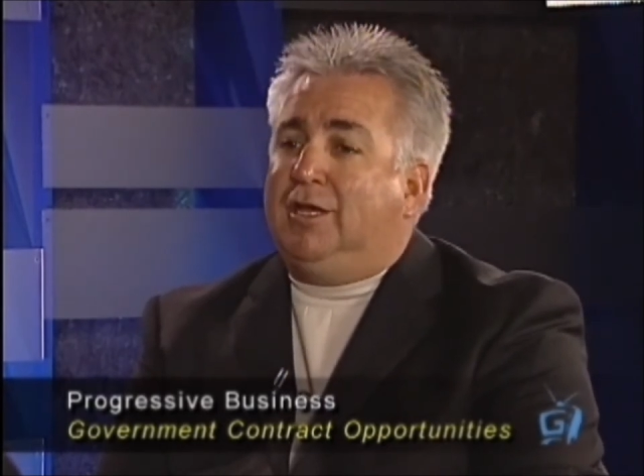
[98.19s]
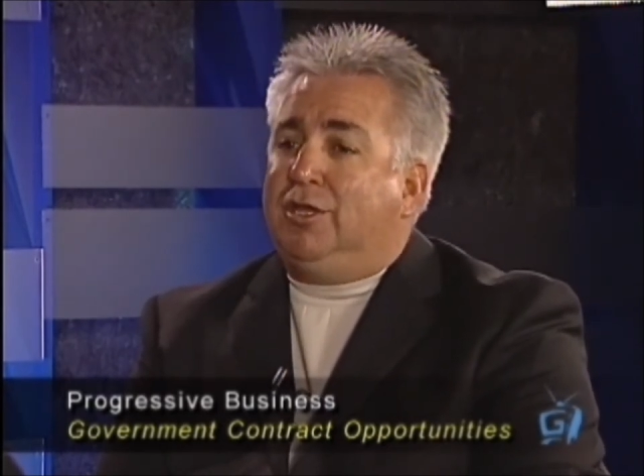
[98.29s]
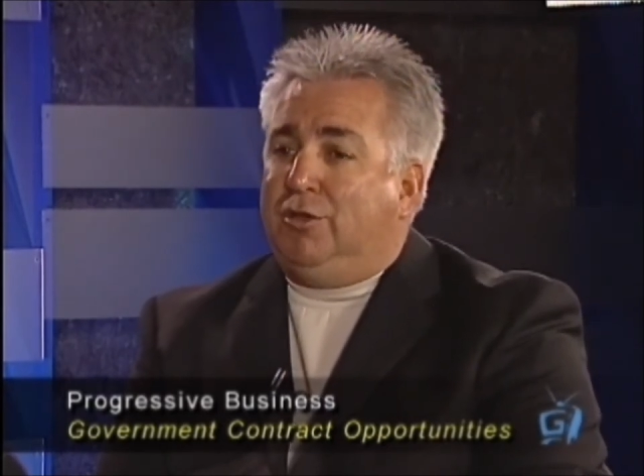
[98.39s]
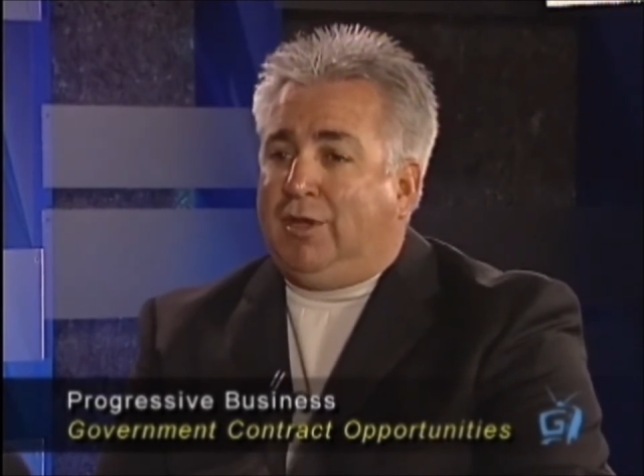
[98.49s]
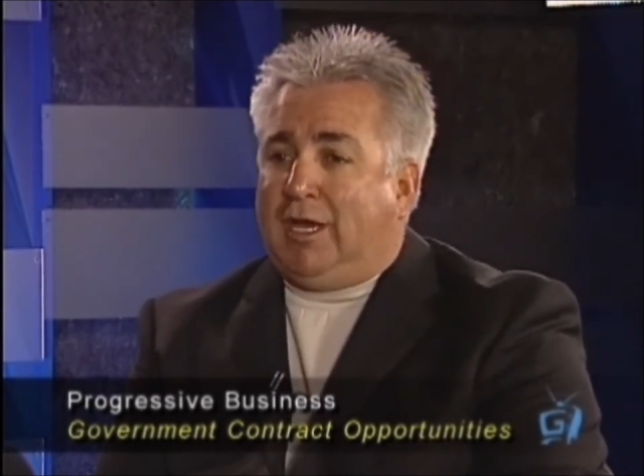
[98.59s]

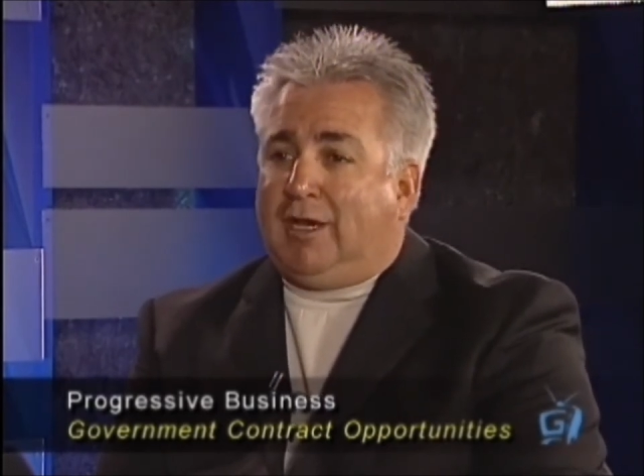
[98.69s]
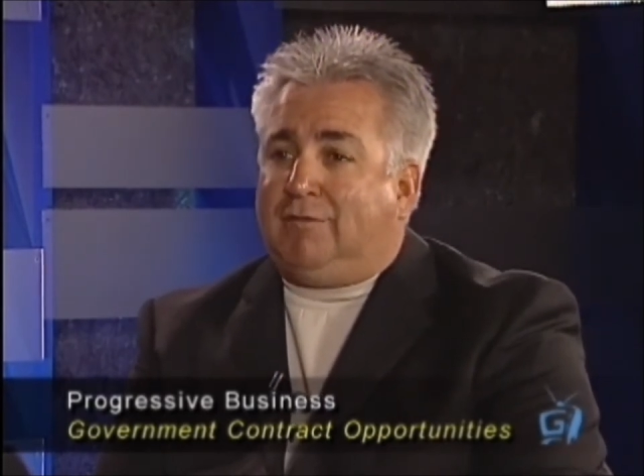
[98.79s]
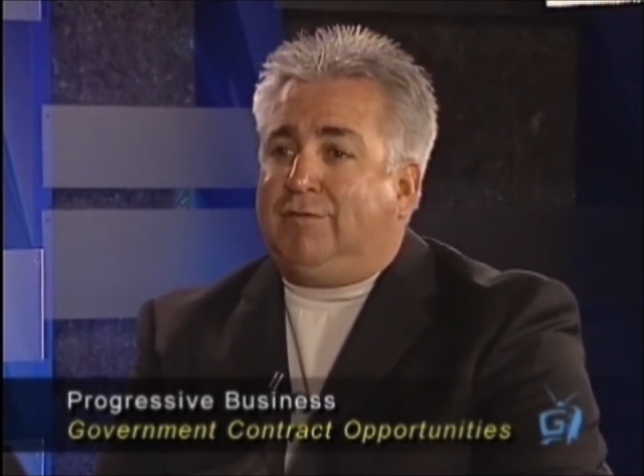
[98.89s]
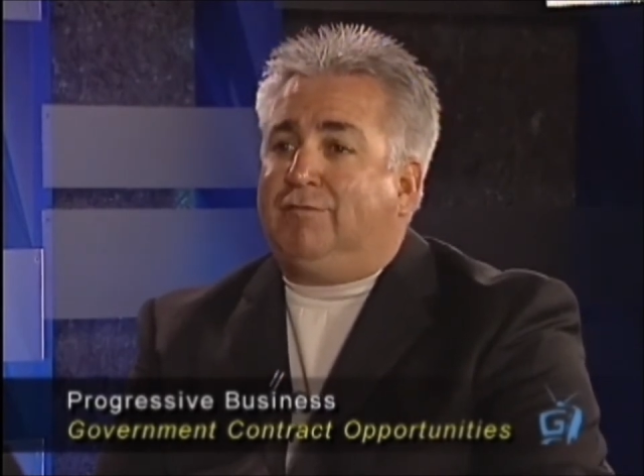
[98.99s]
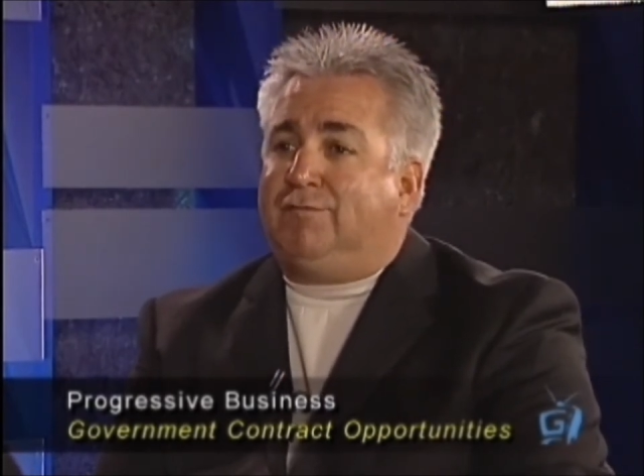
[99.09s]
You have
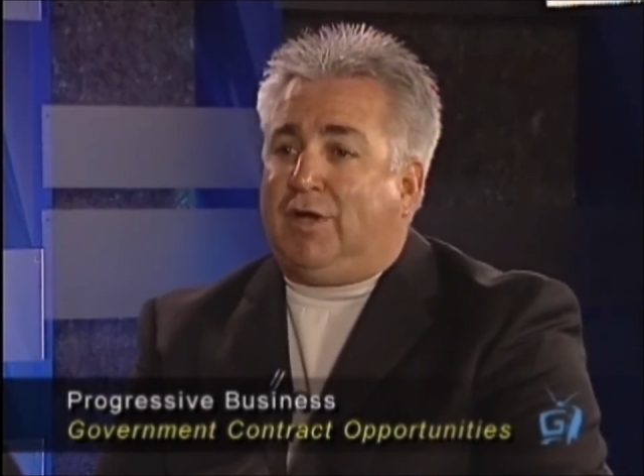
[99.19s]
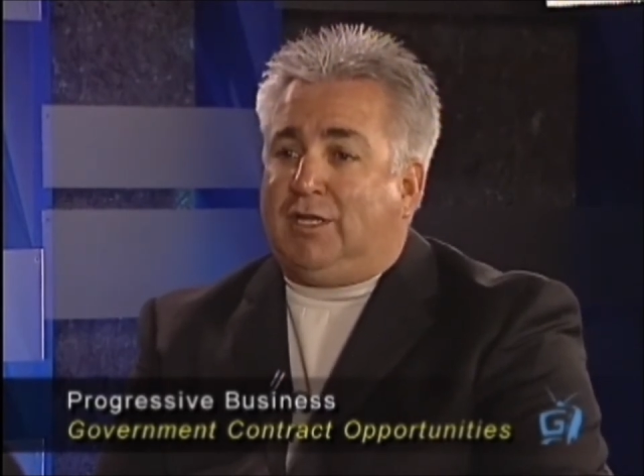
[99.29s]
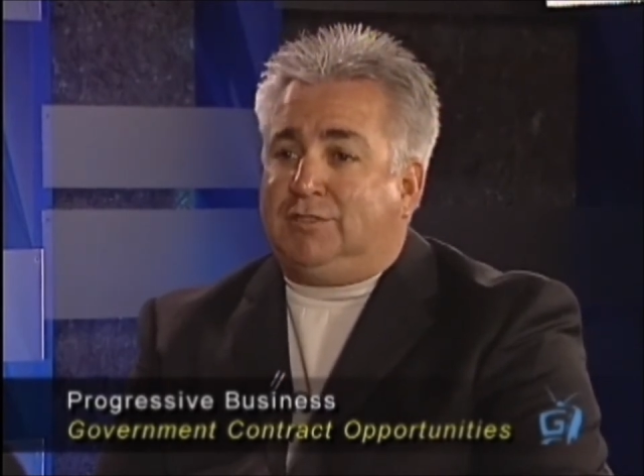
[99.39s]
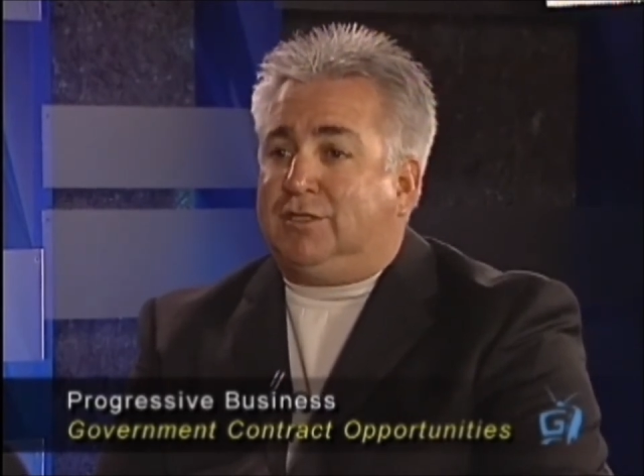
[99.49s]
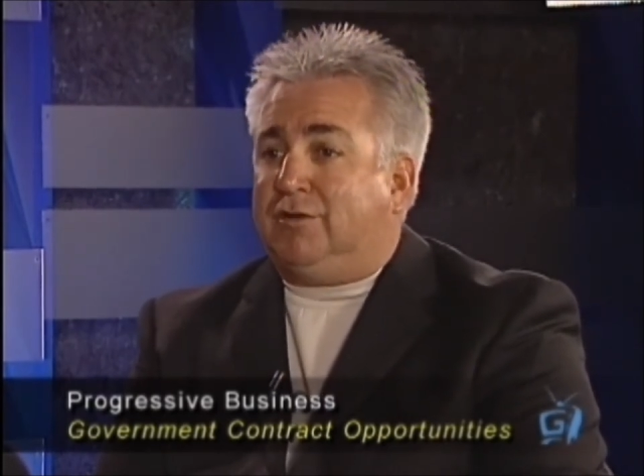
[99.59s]

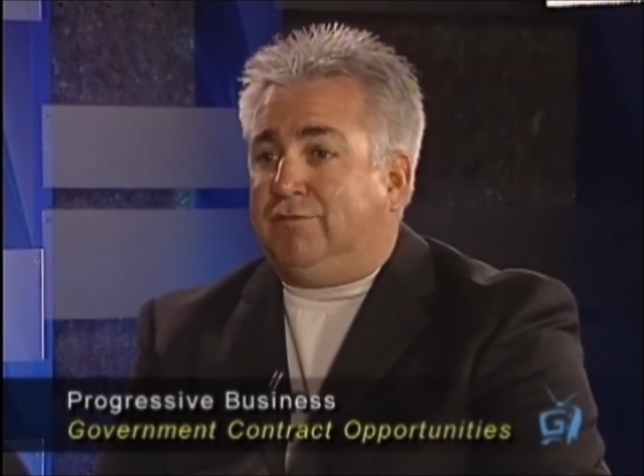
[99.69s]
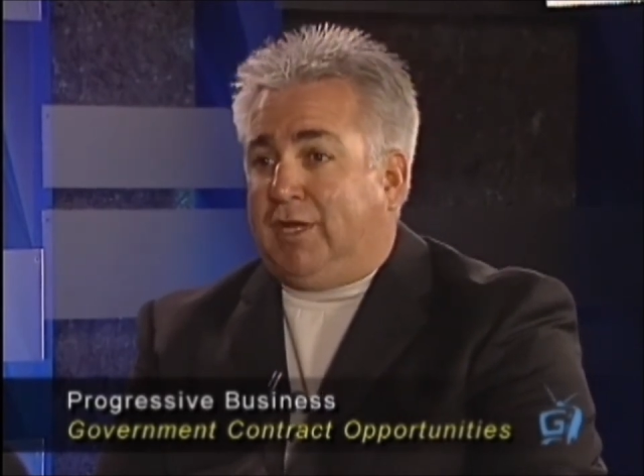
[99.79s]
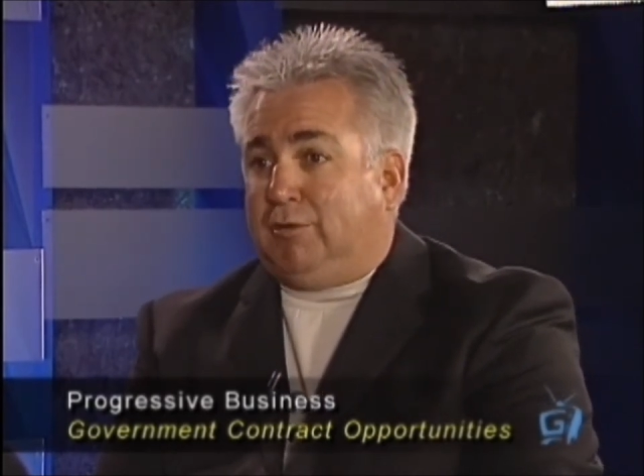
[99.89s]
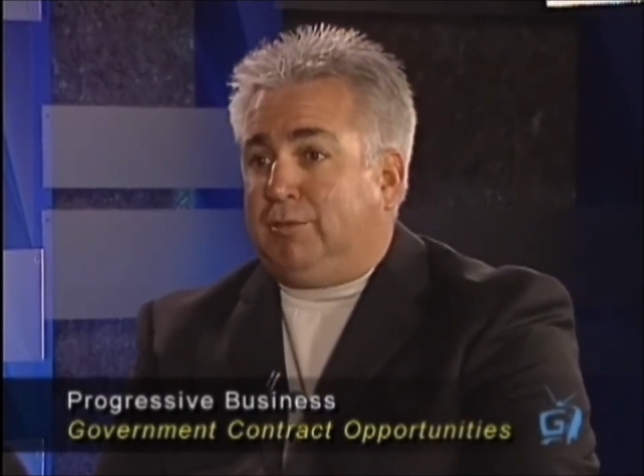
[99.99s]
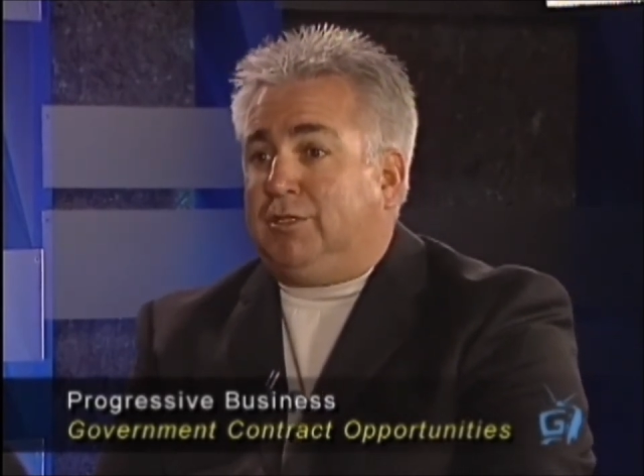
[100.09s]
funds that are
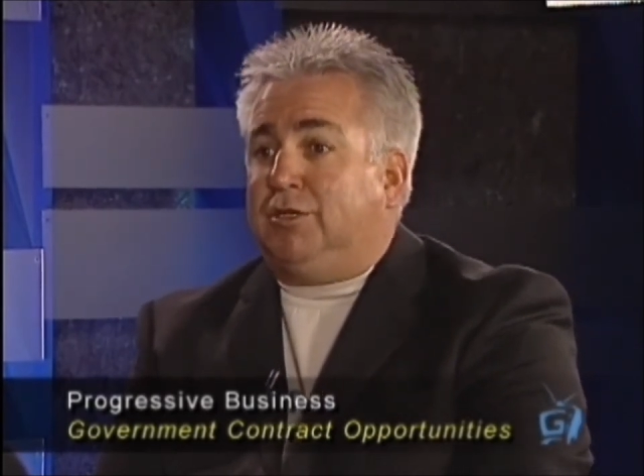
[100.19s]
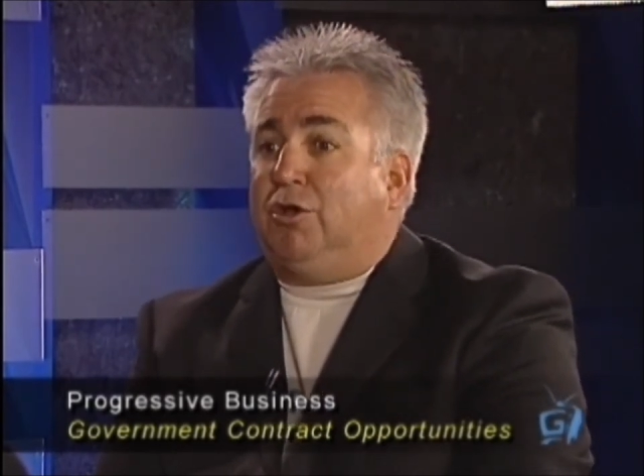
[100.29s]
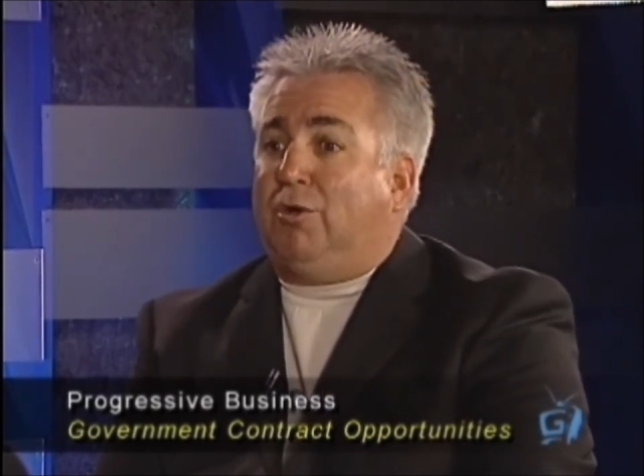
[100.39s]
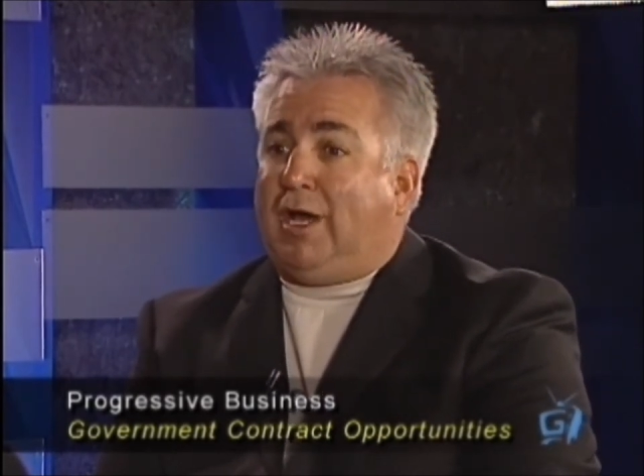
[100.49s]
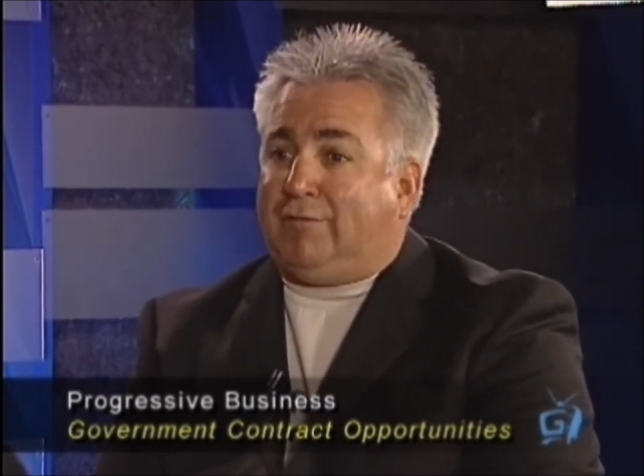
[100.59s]
available to
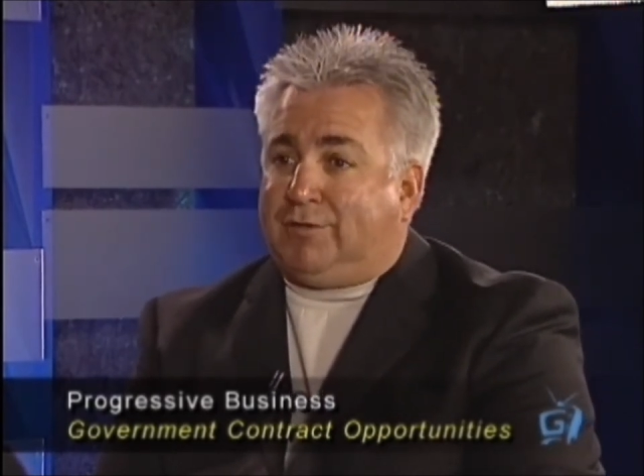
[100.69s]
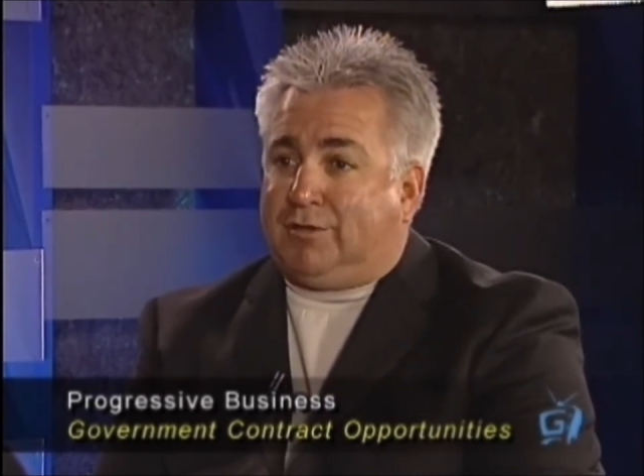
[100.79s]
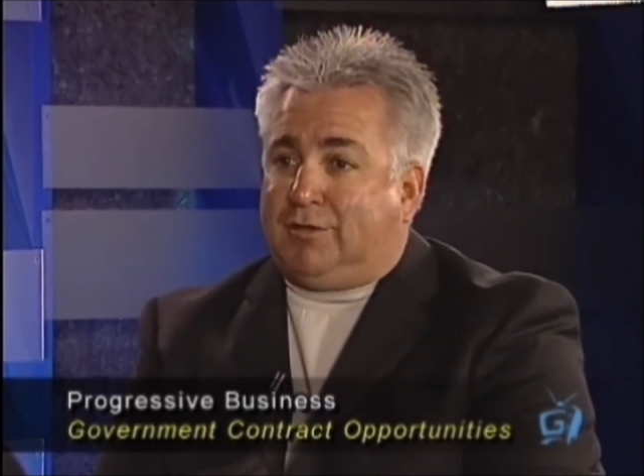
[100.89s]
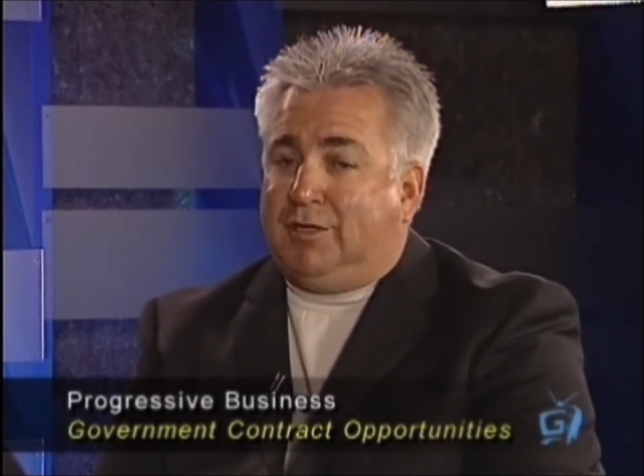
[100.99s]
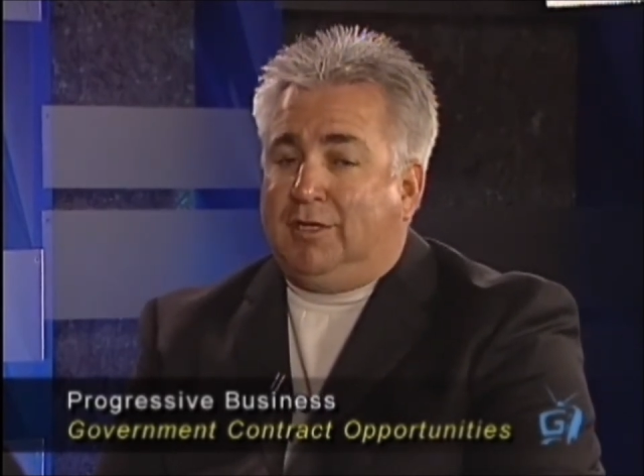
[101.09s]
go after